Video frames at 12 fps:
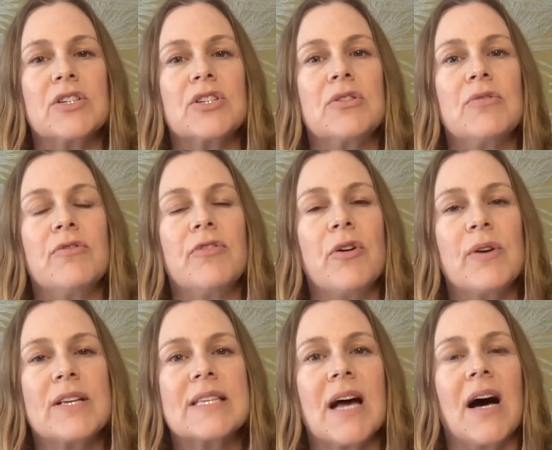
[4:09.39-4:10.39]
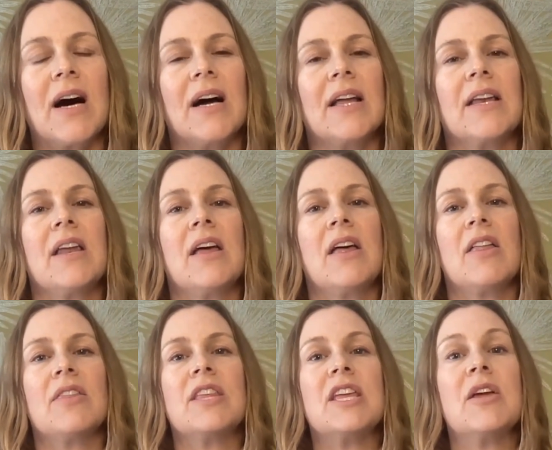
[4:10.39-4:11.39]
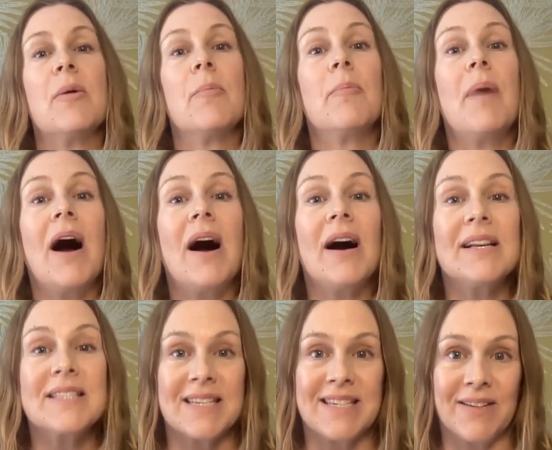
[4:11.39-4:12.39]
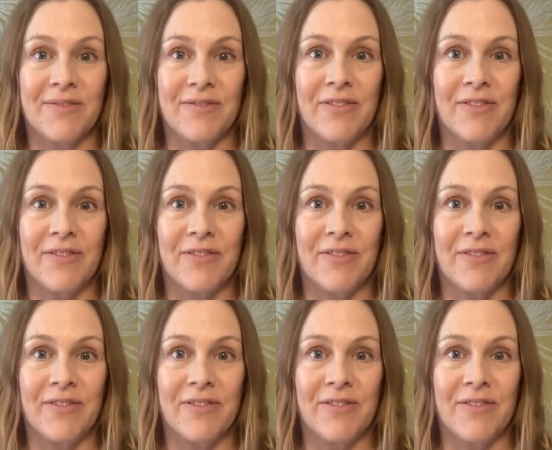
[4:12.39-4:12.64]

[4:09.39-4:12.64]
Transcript: to focus on the positive.